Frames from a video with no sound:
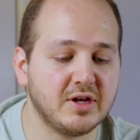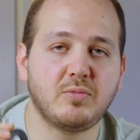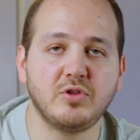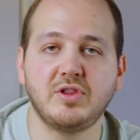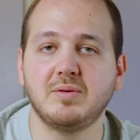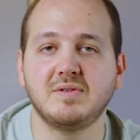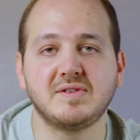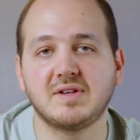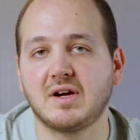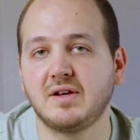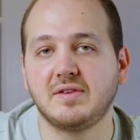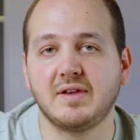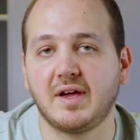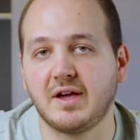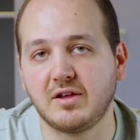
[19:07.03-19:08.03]
Put them
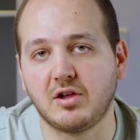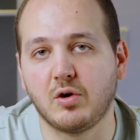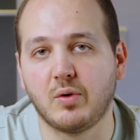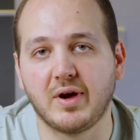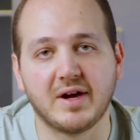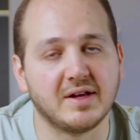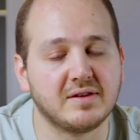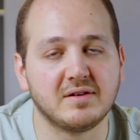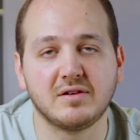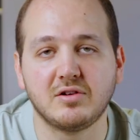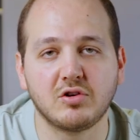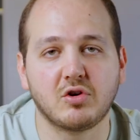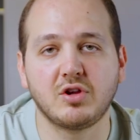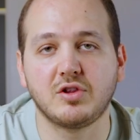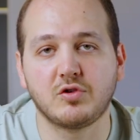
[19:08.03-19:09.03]
inside and go ahead.
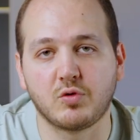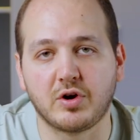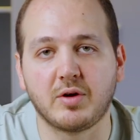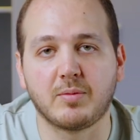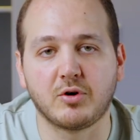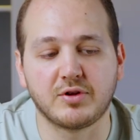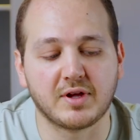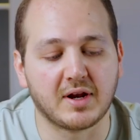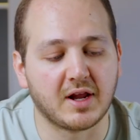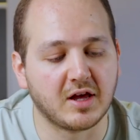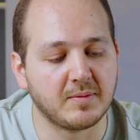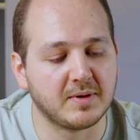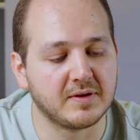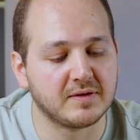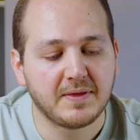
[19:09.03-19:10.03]
No need to worry about
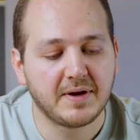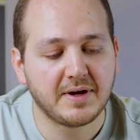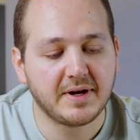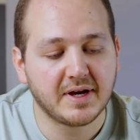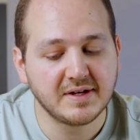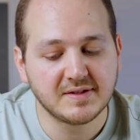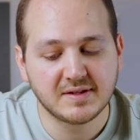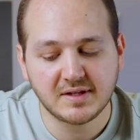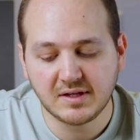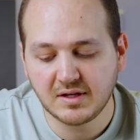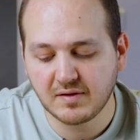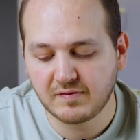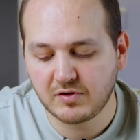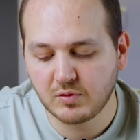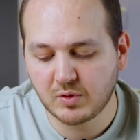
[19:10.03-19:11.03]
alignment. The nice thing,
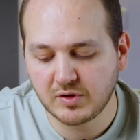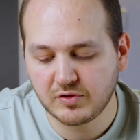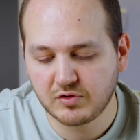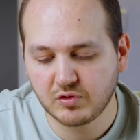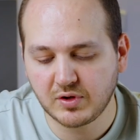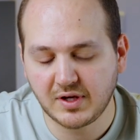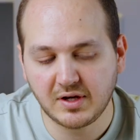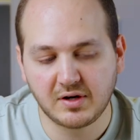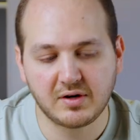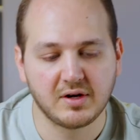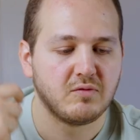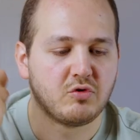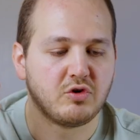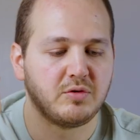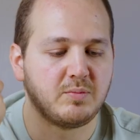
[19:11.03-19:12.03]
if you want to hear
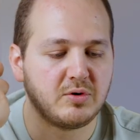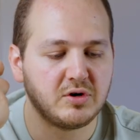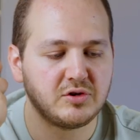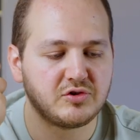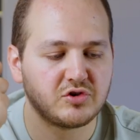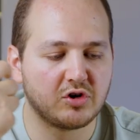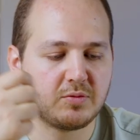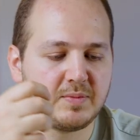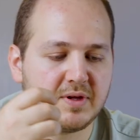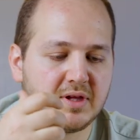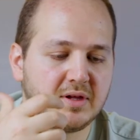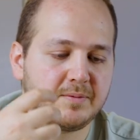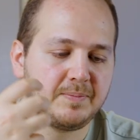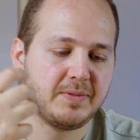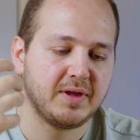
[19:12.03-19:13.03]
for the burrs
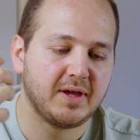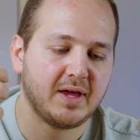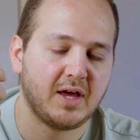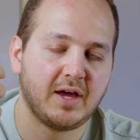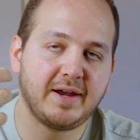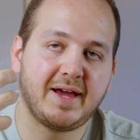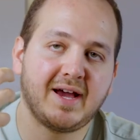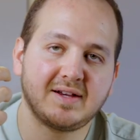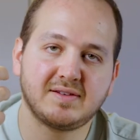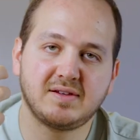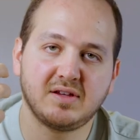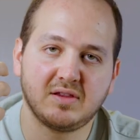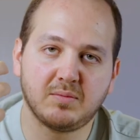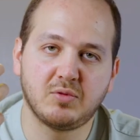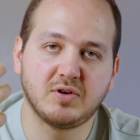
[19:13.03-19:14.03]
chirping and
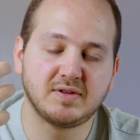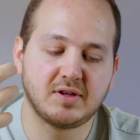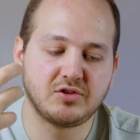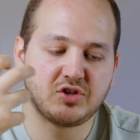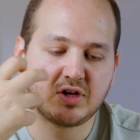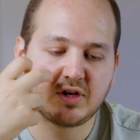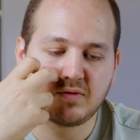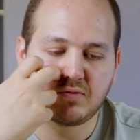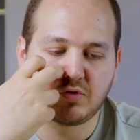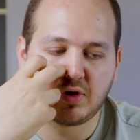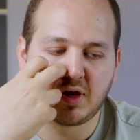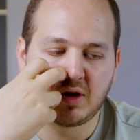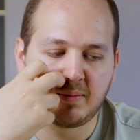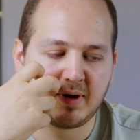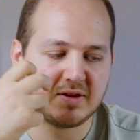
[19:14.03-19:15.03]
axing the burrs and checking for
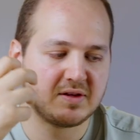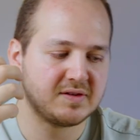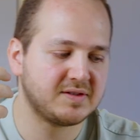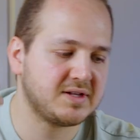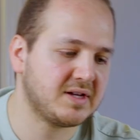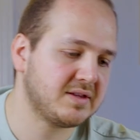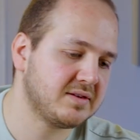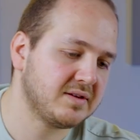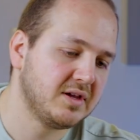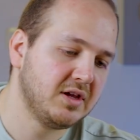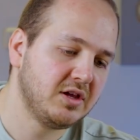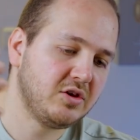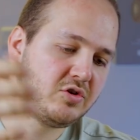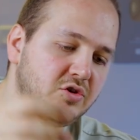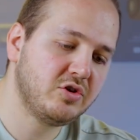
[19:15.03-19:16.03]
alignment, is that
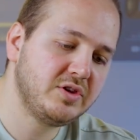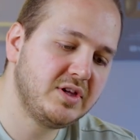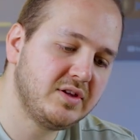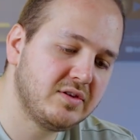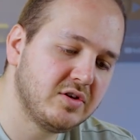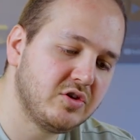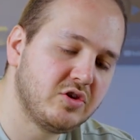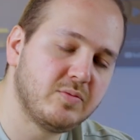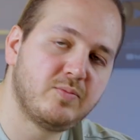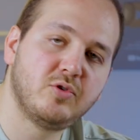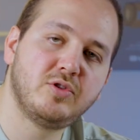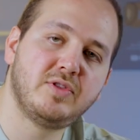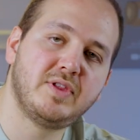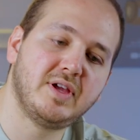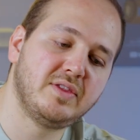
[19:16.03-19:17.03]
you don't need to
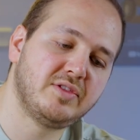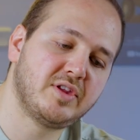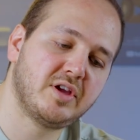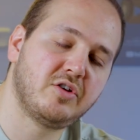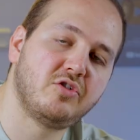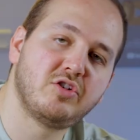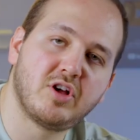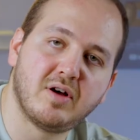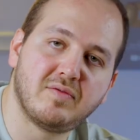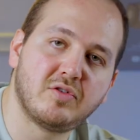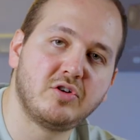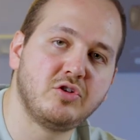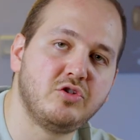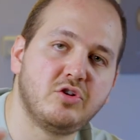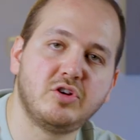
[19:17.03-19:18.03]
put the entire
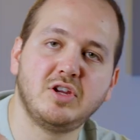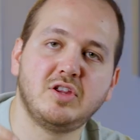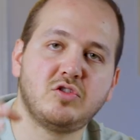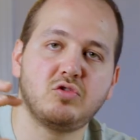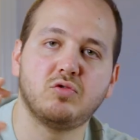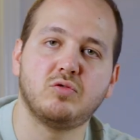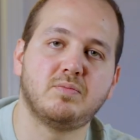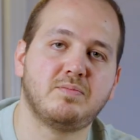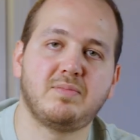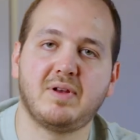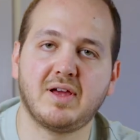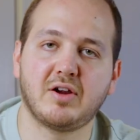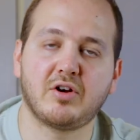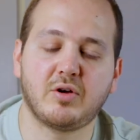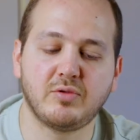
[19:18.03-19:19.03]
cover, you don't need to
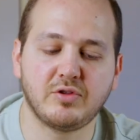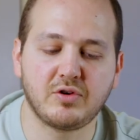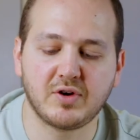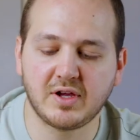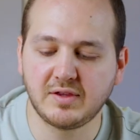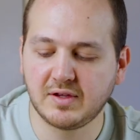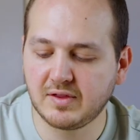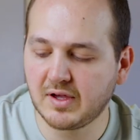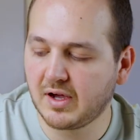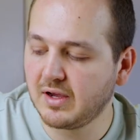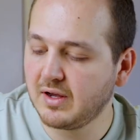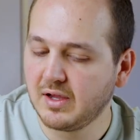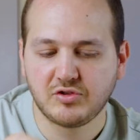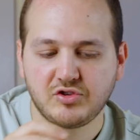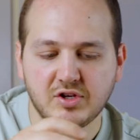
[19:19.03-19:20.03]
play around the grinding dial.
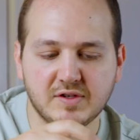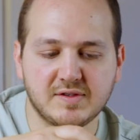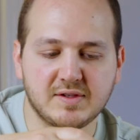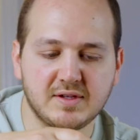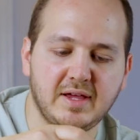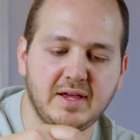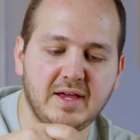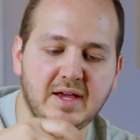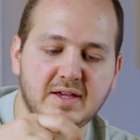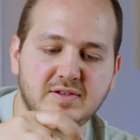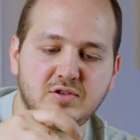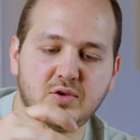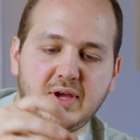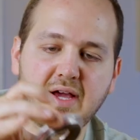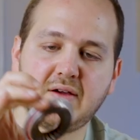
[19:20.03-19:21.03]
Just as
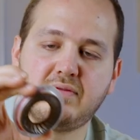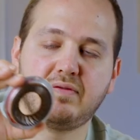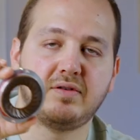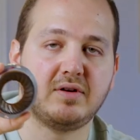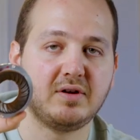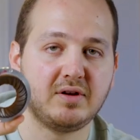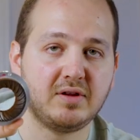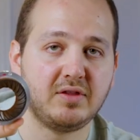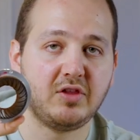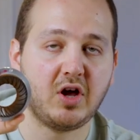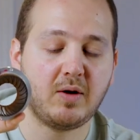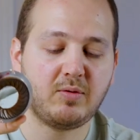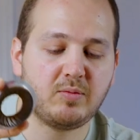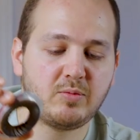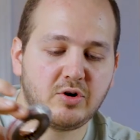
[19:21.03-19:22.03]
you have the
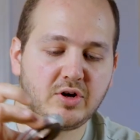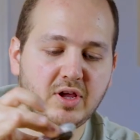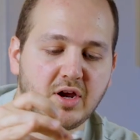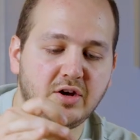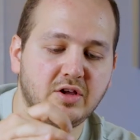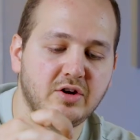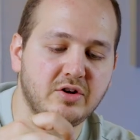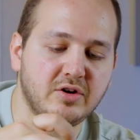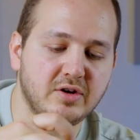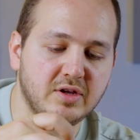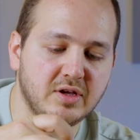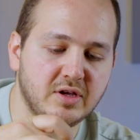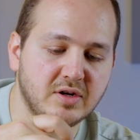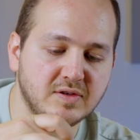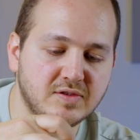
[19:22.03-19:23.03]
upper burr carrier,
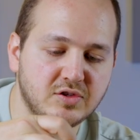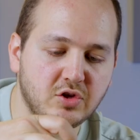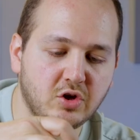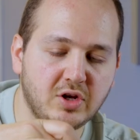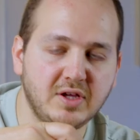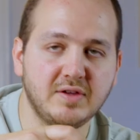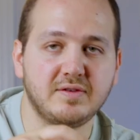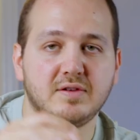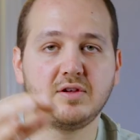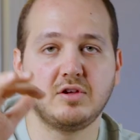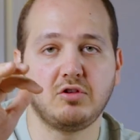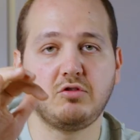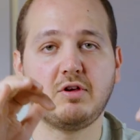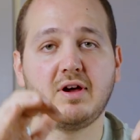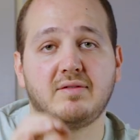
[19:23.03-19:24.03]
install it,
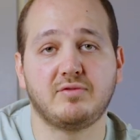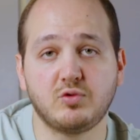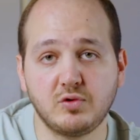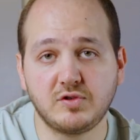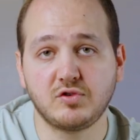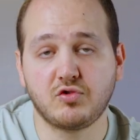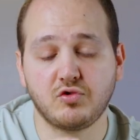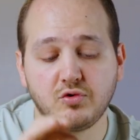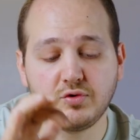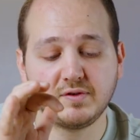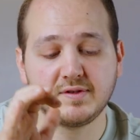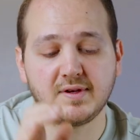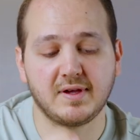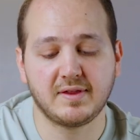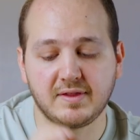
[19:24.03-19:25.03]
you have 2
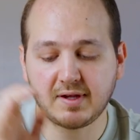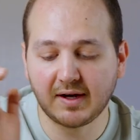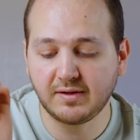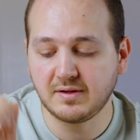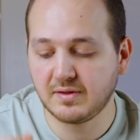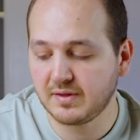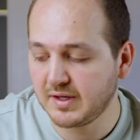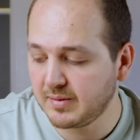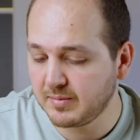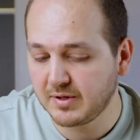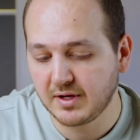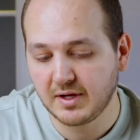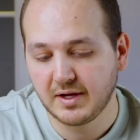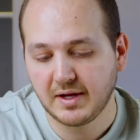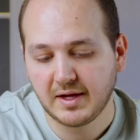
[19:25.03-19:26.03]
screws, tighten them
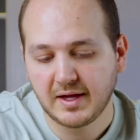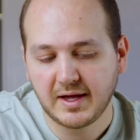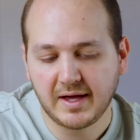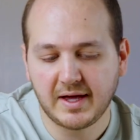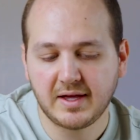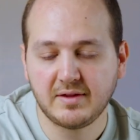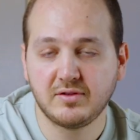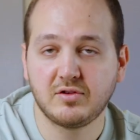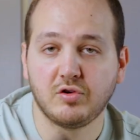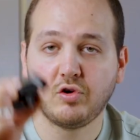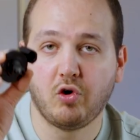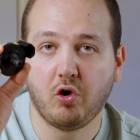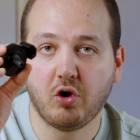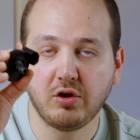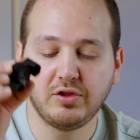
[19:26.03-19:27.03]
and
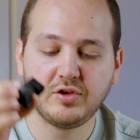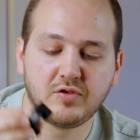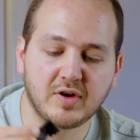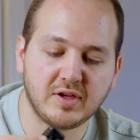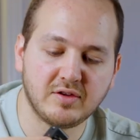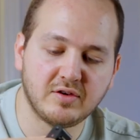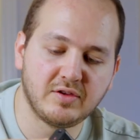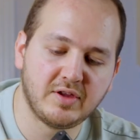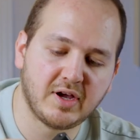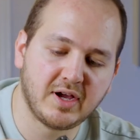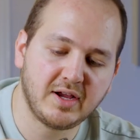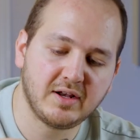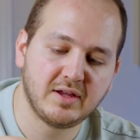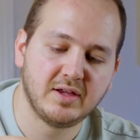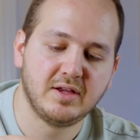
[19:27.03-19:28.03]
hold the grinder dial.